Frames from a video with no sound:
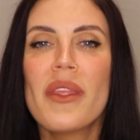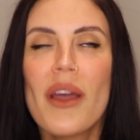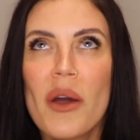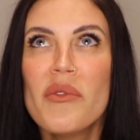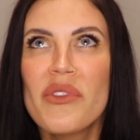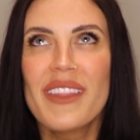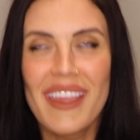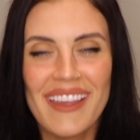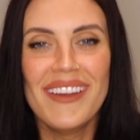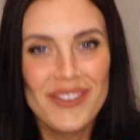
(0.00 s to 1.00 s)

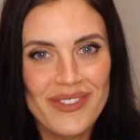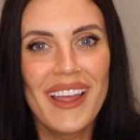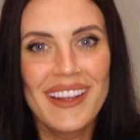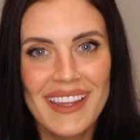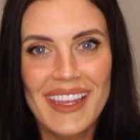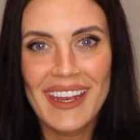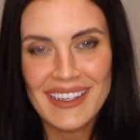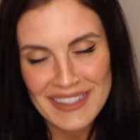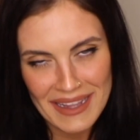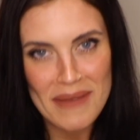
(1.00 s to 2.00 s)
hopefully finally
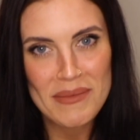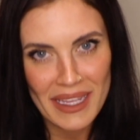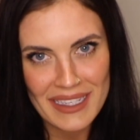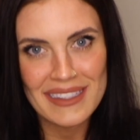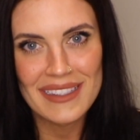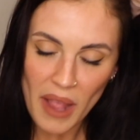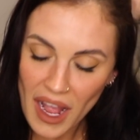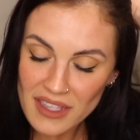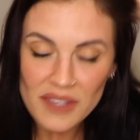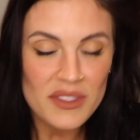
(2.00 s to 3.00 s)
getting to that place. But
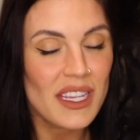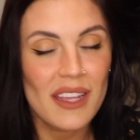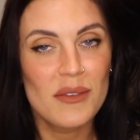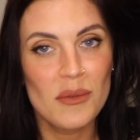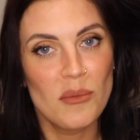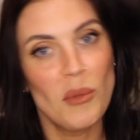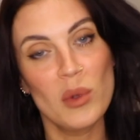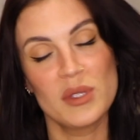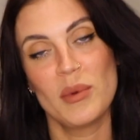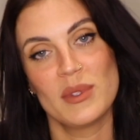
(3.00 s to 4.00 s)
as I've said
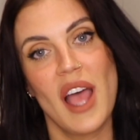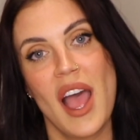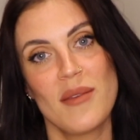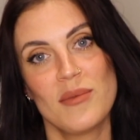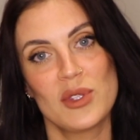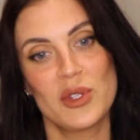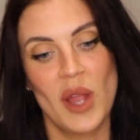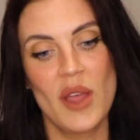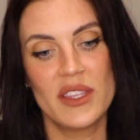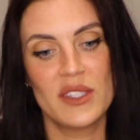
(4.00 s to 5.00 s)
multiple times
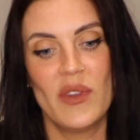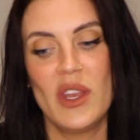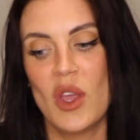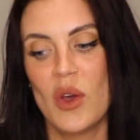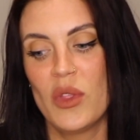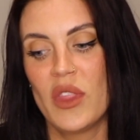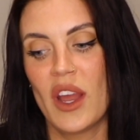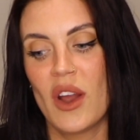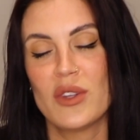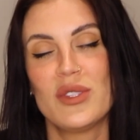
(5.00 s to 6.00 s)
throughout this video,
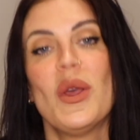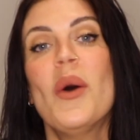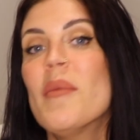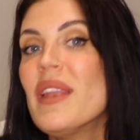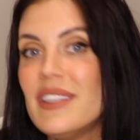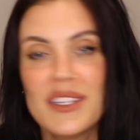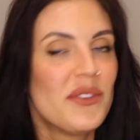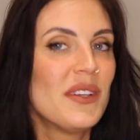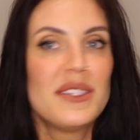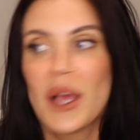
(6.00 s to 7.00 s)
there are so many
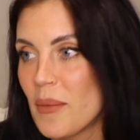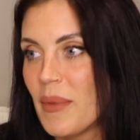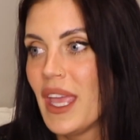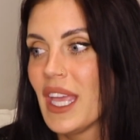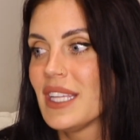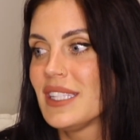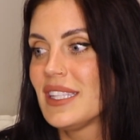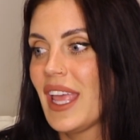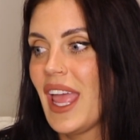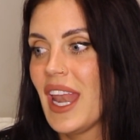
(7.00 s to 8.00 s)
different
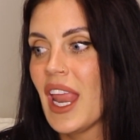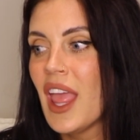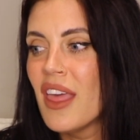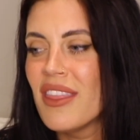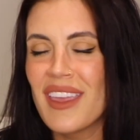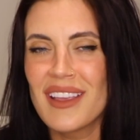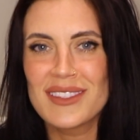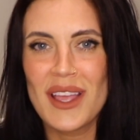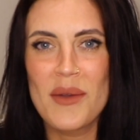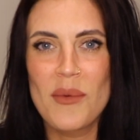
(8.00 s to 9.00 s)
topics and things
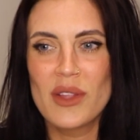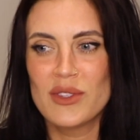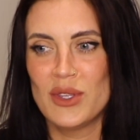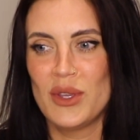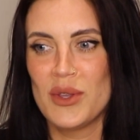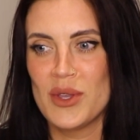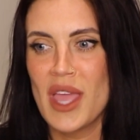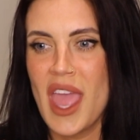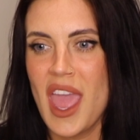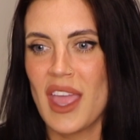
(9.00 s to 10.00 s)
I want to
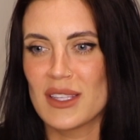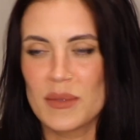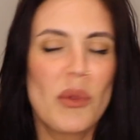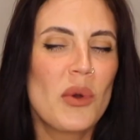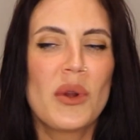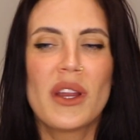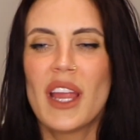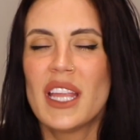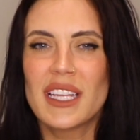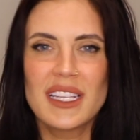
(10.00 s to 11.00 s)
explore
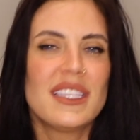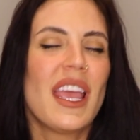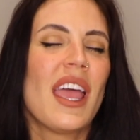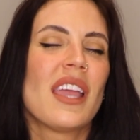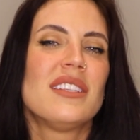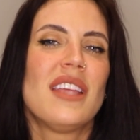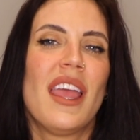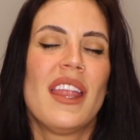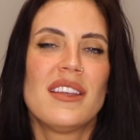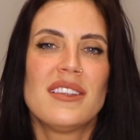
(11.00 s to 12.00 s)
and dissect
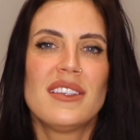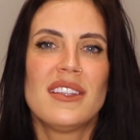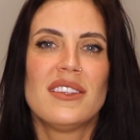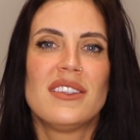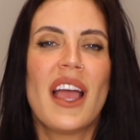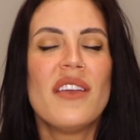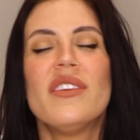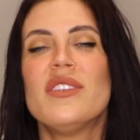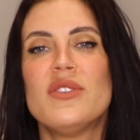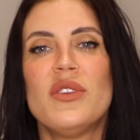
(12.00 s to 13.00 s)
and dive
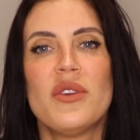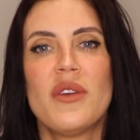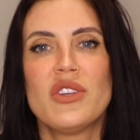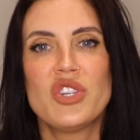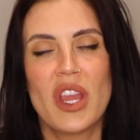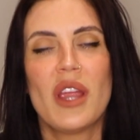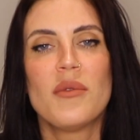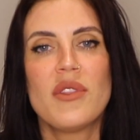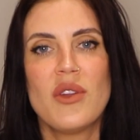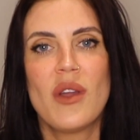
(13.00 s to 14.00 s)
into and share
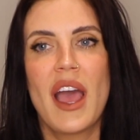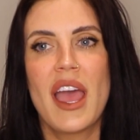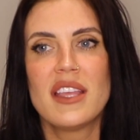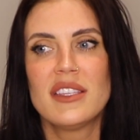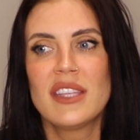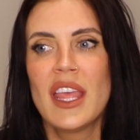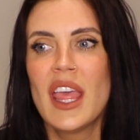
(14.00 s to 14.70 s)
with you guys,